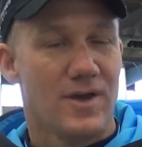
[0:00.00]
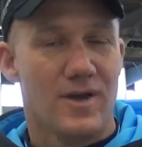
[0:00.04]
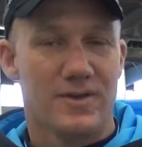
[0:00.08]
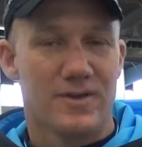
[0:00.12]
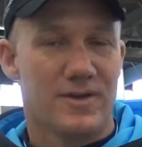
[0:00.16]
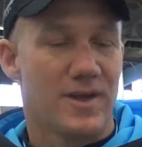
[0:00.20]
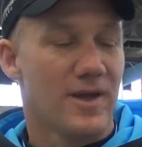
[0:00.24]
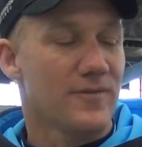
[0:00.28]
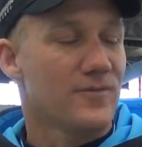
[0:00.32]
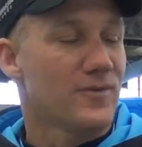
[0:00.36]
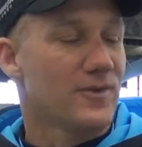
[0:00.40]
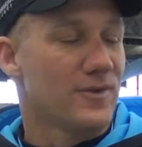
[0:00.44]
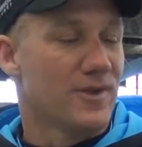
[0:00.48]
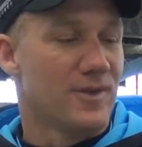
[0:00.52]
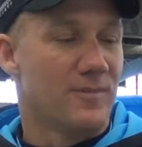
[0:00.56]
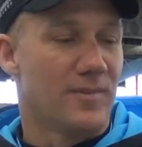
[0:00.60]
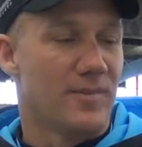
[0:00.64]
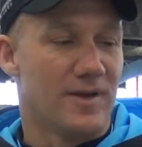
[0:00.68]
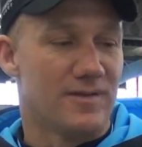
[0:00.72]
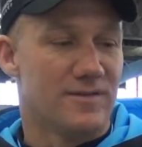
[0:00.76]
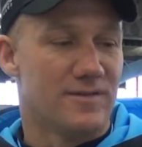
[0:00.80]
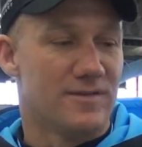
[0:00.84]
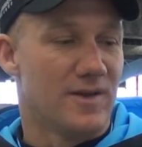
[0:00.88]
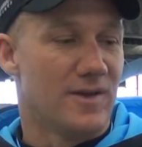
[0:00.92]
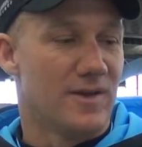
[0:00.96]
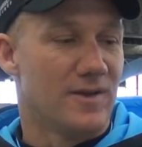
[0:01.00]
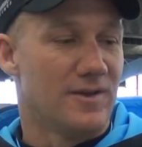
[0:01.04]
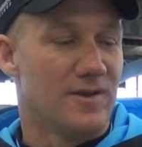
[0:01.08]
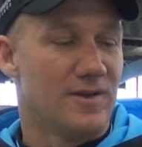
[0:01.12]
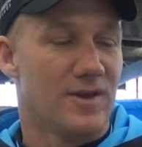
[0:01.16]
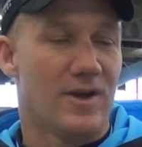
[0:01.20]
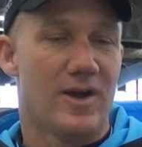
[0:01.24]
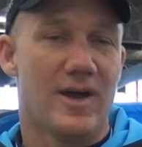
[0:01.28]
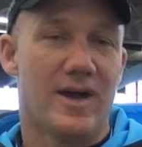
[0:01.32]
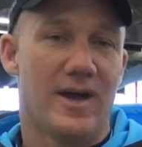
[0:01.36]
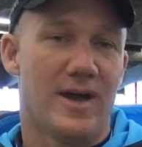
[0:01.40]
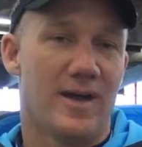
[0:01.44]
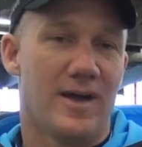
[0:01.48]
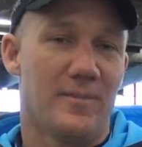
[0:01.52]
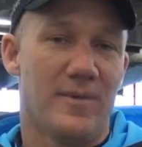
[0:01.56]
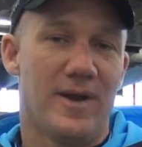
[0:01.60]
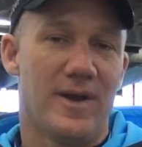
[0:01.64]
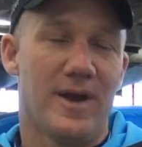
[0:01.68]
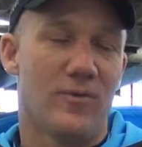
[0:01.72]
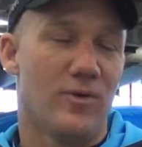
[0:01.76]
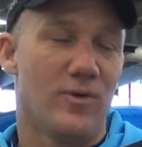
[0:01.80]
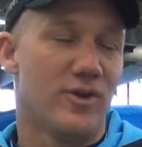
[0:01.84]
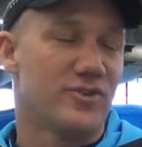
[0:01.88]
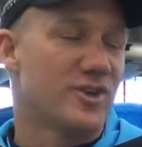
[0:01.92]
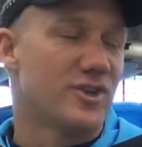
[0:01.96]
Oh, definitely my son. You know, I, I mean,
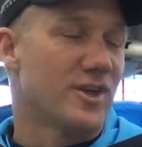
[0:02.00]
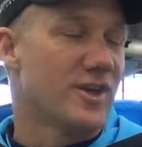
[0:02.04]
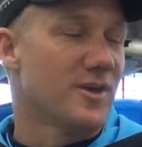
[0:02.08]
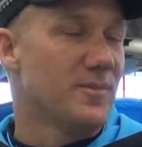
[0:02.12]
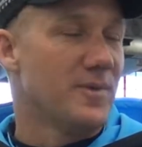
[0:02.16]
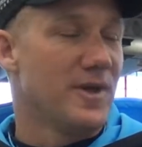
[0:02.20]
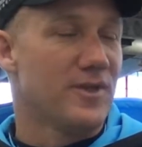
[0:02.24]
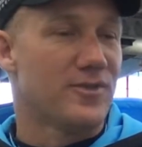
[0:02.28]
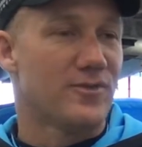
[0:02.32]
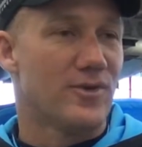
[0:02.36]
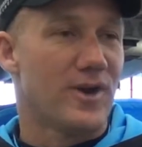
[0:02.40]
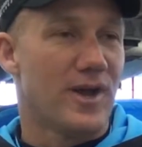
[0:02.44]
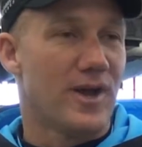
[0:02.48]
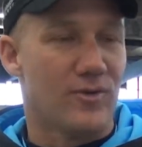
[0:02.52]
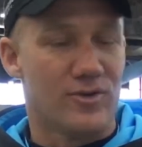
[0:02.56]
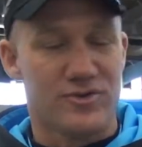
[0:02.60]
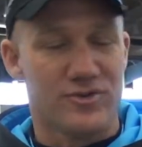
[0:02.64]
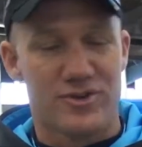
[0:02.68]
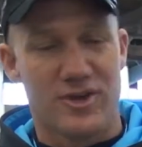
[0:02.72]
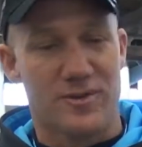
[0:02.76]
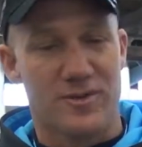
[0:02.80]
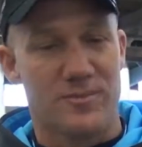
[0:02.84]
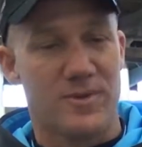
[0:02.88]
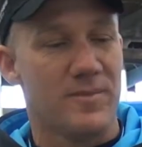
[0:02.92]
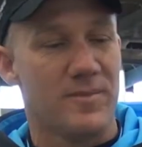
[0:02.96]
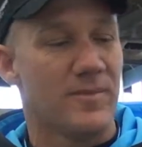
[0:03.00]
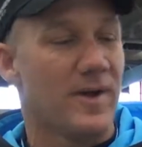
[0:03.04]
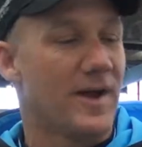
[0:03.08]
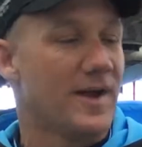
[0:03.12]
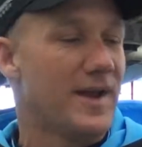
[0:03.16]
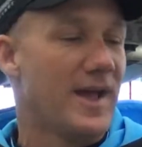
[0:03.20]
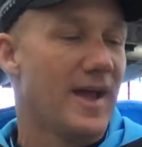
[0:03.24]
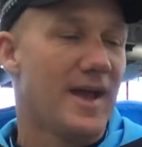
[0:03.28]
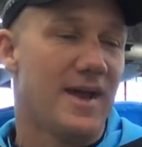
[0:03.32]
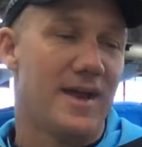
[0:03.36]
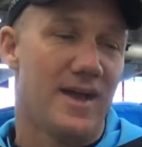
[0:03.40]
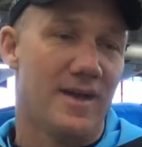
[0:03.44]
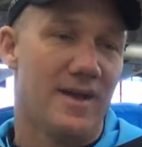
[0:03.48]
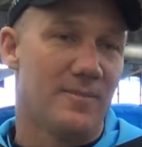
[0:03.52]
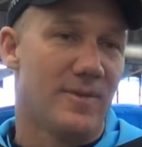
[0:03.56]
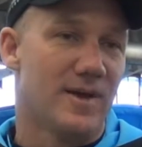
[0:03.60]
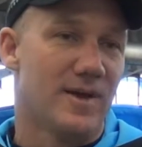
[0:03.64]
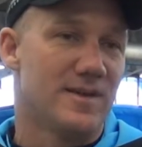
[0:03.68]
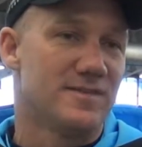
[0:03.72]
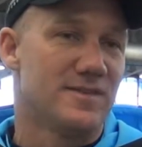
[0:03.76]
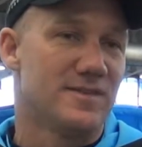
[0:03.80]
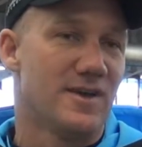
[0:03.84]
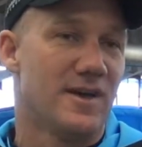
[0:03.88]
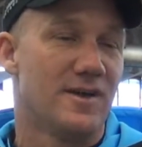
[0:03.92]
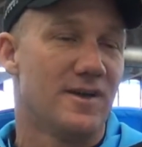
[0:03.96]
I wish it could be three. I wish it could be my dad and
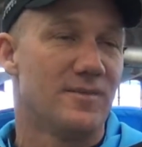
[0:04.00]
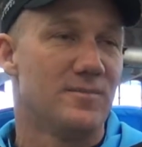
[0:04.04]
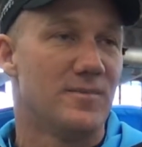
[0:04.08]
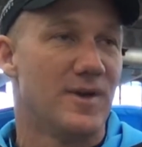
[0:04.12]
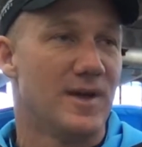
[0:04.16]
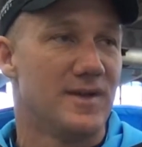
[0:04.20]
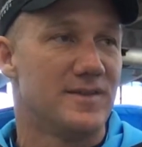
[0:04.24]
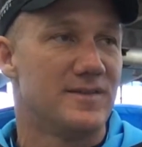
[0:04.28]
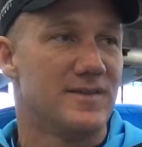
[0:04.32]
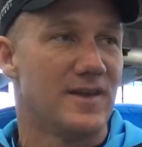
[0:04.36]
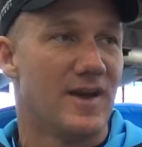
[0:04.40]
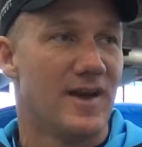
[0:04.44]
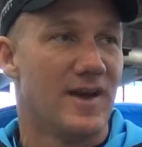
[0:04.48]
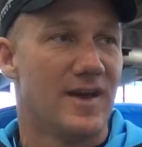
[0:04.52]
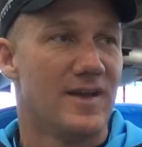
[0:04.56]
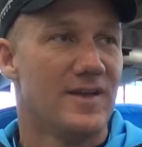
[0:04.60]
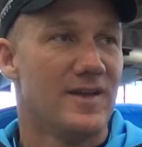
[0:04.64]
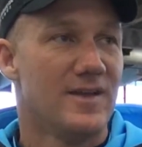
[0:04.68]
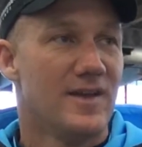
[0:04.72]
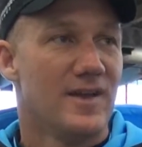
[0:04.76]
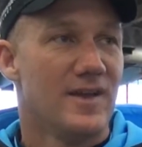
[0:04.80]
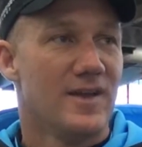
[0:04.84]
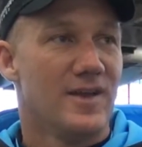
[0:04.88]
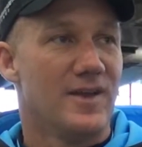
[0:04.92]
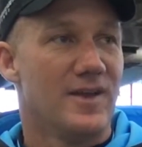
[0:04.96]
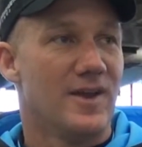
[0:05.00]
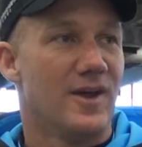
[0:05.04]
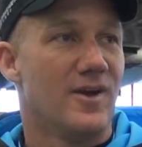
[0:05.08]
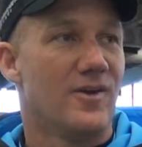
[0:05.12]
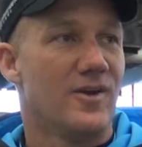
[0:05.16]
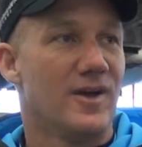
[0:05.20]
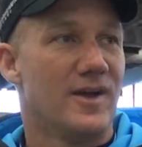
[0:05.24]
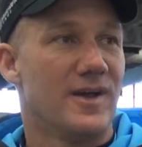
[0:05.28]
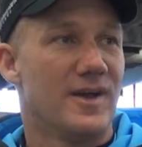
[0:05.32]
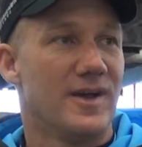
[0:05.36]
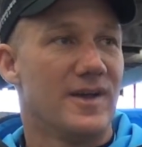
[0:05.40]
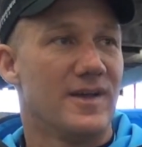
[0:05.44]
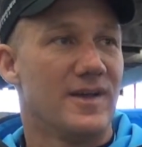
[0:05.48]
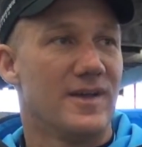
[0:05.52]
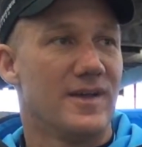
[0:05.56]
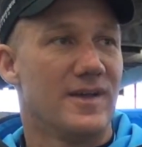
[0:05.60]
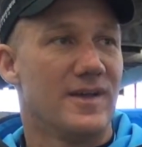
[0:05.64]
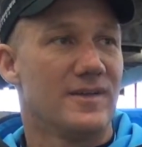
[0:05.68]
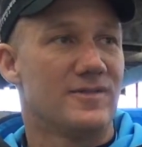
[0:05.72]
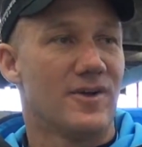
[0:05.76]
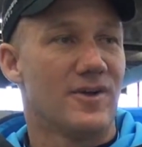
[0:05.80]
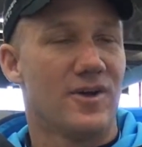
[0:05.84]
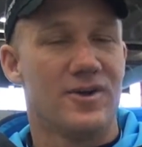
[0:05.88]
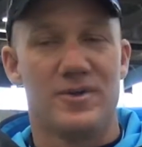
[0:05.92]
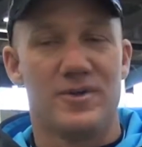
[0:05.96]
my son, but uh, you know, it,
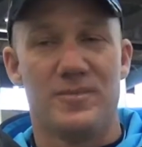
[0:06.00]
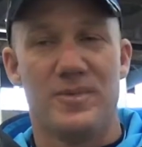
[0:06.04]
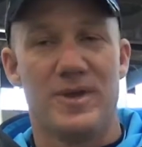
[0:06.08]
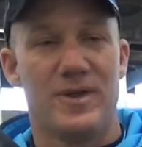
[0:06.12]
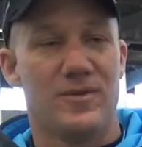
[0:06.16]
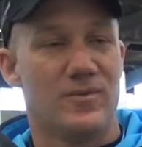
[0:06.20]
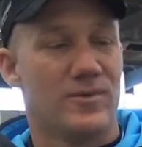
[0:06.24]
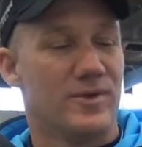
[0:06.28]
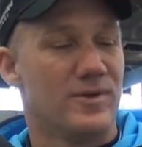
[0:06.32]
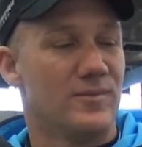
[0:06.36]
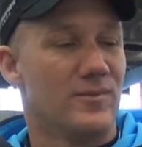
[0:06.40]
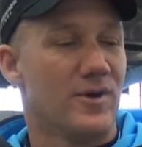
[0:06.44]
it's hard to beat